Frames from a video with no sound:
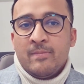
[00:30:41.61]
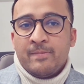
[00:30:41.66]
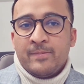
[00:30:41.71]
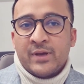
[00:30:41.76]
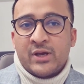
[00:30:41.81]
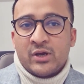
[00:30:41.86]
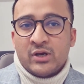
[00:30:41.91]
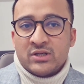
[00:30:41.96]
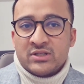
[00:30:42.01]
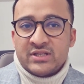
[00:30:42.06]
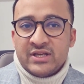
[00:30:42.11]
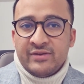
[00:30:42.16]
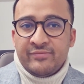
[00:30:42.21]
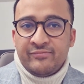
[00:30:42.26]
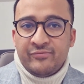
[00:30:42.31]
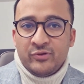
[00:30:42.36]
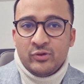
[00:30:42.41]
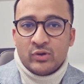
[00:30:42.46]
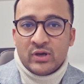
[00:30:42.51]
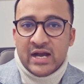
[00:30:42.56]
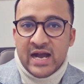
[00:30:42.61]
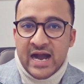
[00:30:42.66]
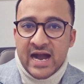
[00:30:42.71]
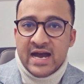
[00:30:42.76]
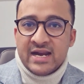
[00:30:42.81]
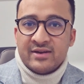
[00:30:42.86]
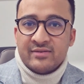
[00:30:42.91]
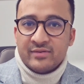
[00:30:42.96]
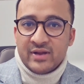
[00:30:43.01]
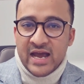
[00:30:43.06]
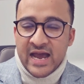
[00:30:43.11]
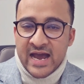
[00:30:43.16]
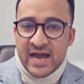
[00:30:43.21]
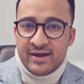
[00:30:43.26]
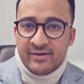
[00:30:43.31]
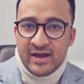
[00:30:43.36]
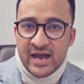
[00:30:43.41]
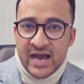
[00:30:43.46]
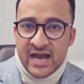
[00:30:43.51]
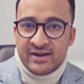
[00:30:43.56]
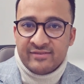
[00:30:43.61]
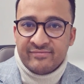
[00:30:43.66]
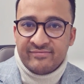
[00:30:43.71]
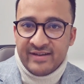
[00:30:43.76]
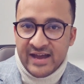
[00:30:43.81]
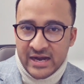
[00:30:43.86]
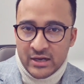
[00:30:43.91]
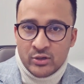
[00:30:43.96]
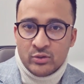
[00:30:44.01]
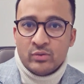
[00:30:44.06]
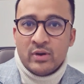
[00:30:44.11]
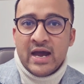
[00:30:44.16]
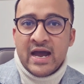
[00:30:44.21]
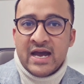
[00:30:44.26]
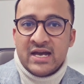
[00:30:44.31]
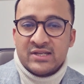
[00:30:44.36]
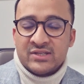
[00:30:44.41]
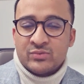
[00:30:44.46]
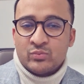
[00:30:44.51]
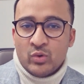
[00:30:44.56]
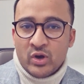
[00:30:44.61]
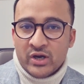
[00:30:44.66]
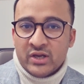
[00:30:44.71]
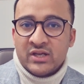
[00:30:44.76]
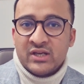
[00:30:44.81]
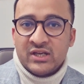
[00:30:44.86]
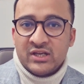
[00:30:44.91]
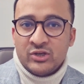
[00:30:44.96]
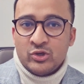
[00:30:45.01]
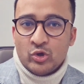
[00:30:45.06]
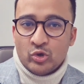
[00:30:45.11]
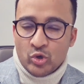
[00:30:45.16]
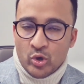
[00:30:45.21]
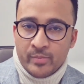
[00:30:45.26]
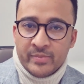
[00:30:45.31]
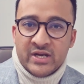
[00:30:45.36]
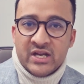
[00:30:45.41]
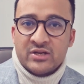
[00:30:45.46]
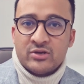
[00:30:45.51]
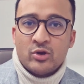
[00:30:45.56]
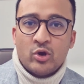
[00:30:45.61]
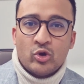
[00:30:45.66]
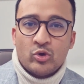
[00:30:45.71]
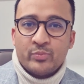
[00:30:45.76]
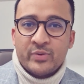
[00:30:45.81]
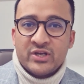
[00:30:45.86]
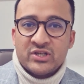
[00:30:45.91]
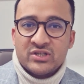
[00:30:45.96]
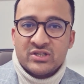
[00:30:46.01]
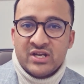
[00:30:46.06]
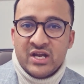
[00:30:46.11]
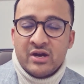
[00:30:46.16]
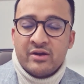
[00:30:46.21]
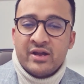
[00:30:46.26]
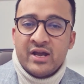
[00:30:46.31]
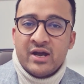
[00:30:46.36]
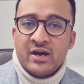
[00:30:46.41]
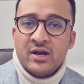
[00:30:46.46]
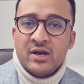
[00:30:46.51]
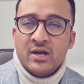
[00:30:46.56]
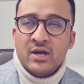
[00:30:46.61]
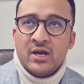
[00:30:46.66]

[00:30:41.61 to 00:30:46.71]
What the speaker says: Because if you can't add value as working in your nominated occupation area